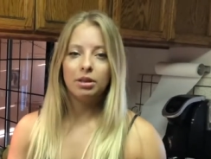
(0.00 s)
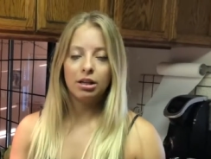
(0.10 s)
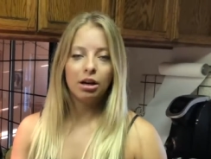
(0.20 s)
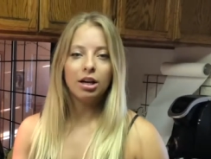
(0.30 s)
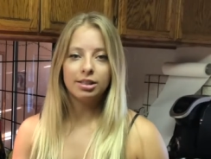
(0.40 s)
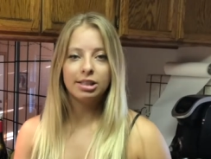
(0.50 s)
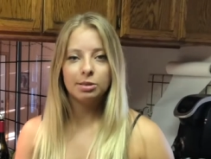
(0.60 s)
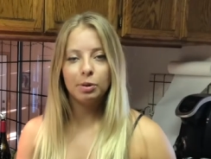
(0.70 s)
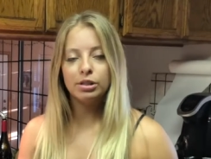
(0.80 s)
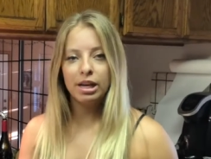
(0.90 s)
the cost
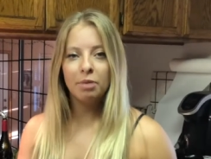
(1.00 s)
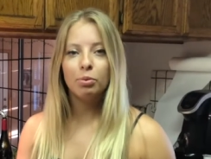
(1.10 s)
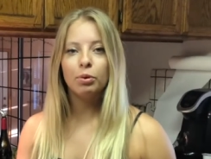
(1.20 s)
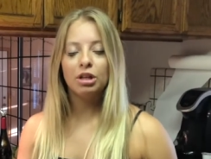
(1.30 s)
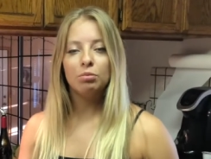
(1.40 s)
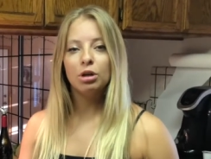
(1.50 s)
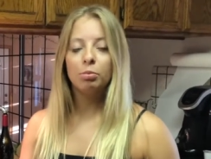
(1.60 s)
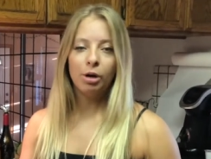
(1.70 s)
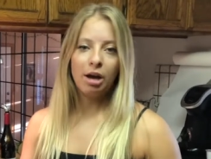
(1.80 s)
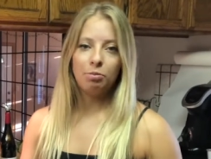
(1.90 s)
does build up. When you meal
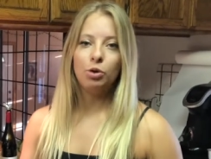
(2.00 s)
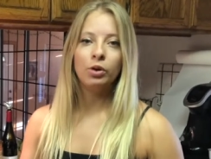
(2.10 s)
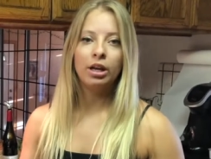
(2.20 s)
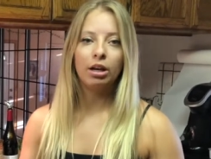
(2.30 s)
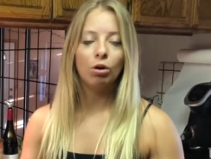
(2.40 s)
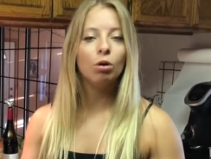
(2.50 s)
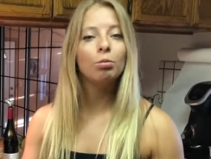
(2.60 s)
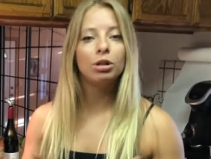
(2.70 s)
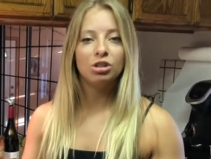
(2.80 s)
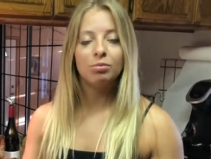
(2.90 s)
prep, you can get a whole
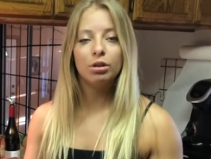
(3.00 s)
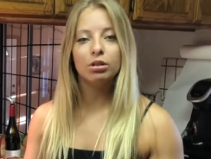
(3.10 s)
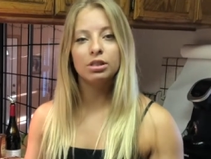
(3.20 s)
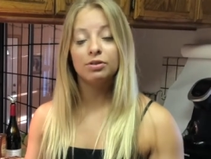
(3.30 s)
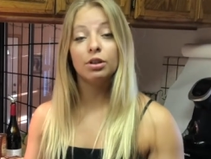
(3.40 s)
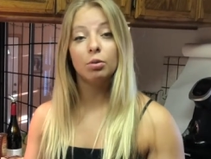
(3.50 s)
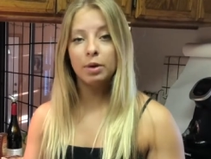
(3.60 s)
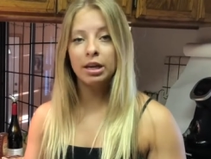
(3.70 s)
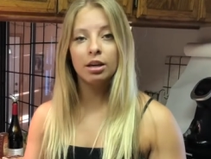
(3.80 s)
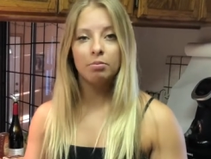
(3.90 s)
bunch of meals for the
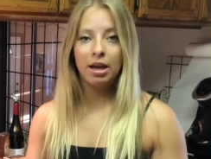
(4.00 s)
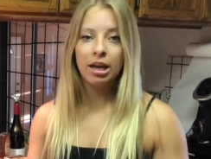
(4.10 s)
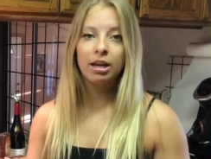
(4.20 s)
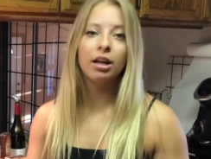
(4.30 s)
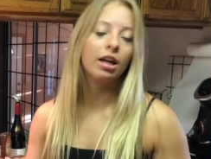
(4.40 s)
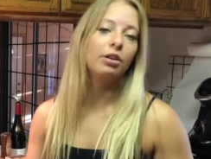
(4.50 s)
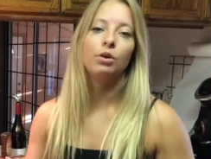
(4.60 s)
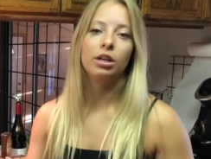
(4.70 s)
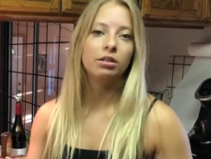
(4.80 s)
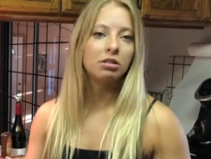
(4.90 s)
week made, and you
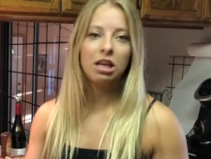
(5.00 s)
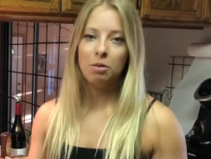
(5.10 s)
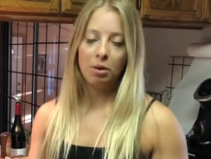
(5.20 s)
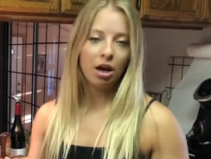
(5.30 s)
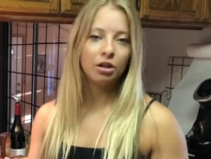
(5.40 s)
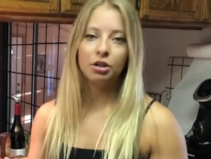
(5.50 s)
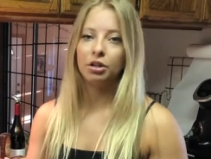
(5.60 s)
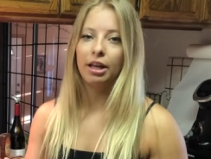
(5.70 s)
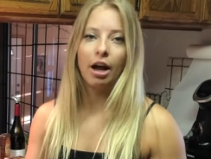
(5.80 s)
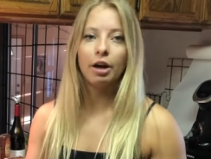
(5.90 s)
can keep it under
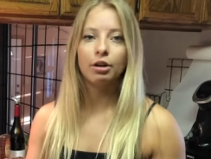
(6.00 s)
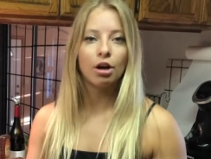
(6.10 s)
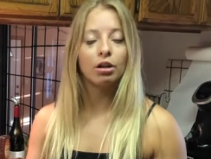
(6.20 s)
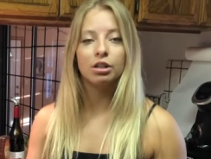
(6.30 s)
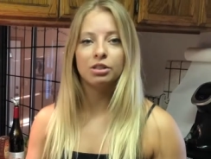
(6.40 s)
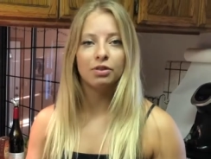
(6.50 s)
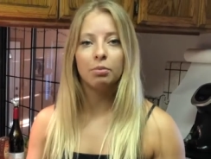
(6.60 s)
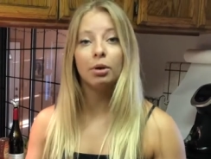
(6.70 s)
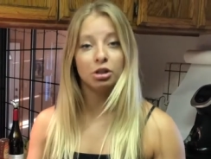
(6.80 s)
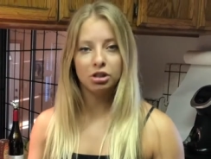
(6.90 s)
like $100 for
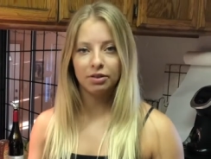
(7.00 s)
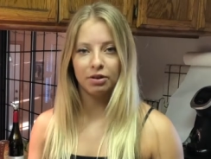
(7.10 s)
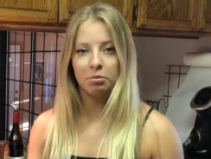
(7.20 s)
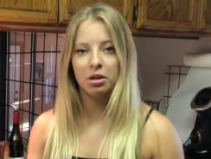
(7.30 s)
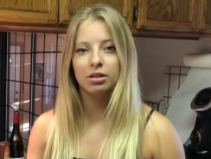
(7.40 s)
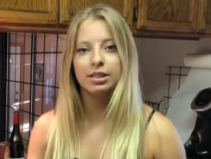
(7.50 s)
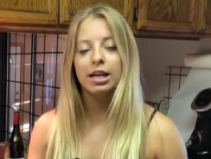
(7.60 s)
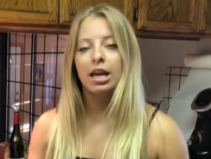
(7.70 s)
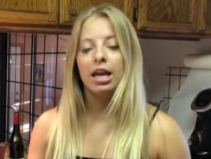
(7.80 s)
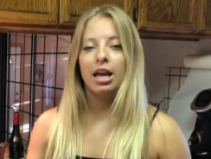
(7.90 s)
a bunch of different meals.
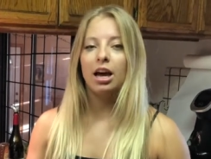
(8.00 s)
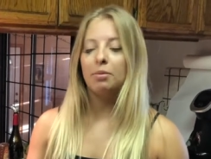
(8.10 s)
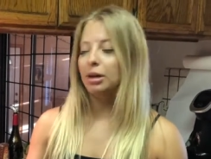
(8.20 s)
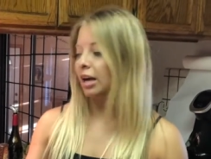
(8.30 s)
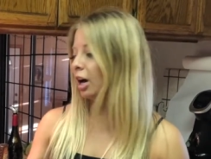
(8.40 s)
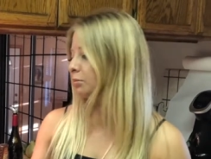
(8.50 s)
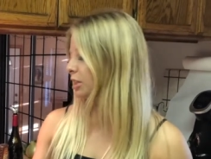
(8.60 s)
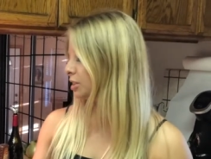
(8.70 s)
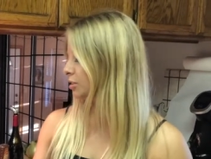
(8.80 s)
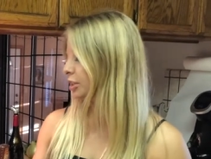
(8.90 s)
It helps
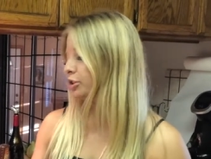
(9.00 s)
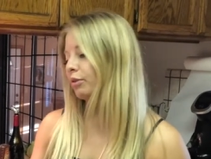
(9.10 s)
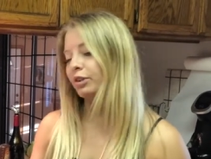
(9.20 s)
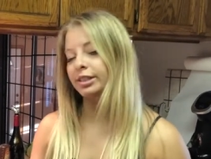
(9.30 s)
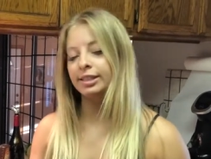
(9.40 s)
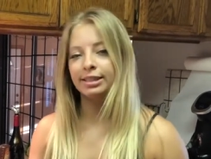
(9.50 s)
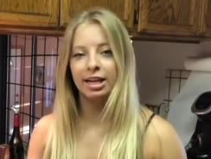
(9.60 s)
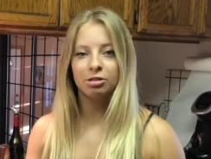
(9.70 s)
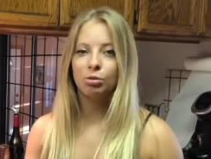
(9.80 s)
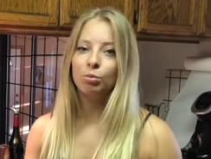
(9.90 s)
also set you up for
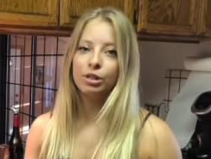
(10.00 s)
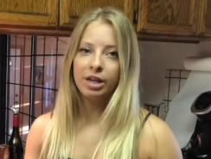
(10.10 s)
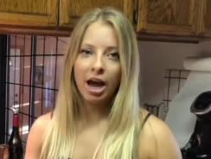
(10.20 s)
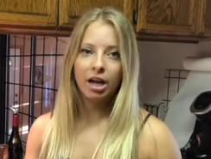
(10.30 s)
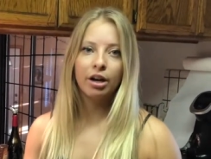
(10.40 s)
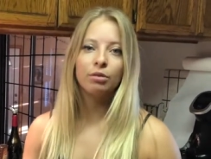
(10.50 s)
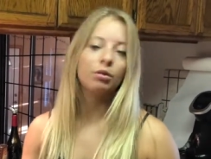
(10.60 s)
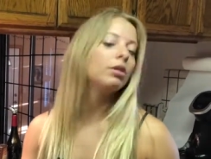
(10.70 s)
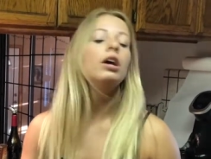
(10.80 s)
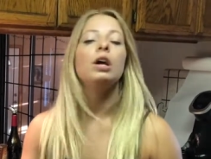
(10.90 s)
success when we're tired, when